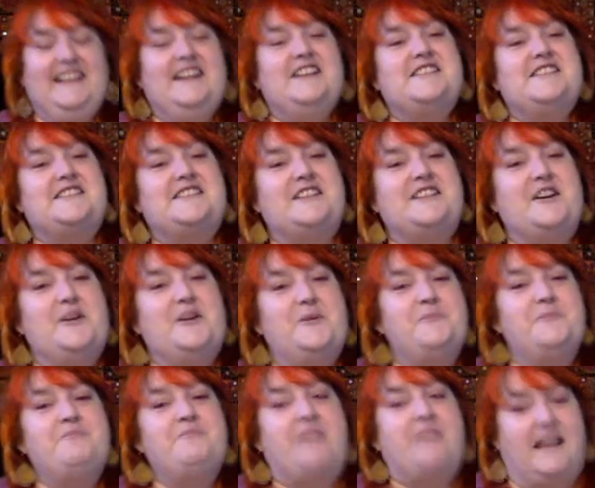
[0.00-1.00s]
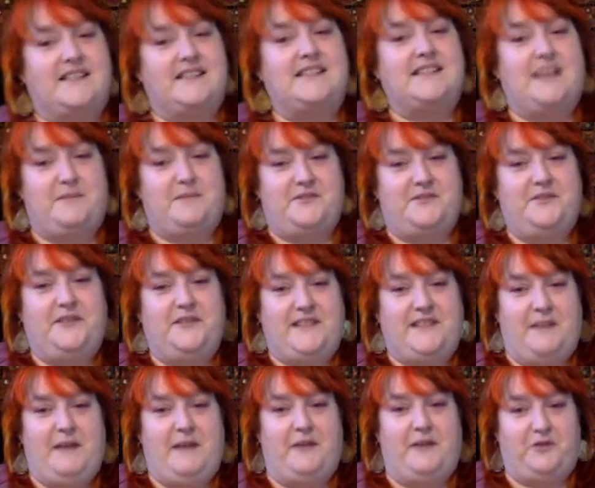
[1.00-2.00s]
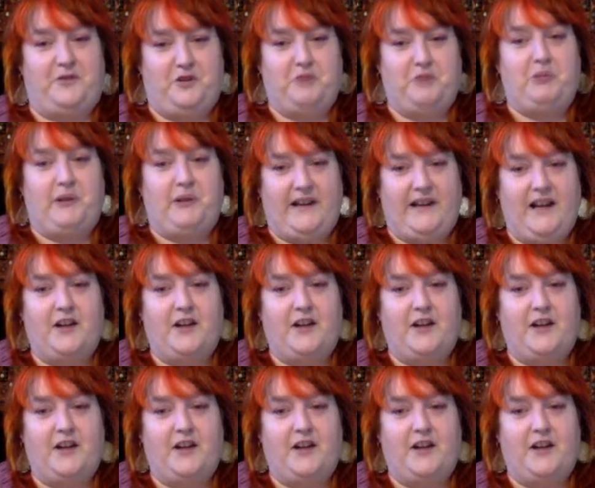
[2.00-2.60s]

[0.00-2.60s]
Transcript: So, yes, it's absolutely time to have a crone party.